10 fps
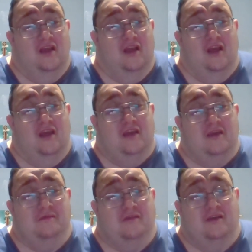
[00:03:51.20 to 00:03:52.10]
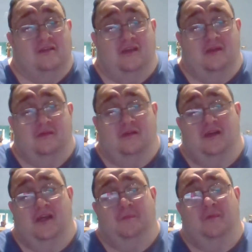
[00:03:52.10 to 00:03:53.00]
I eat because I'm
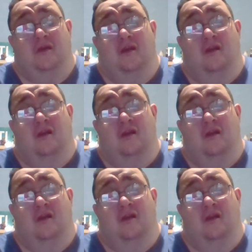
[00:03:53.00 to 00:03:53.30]
happy.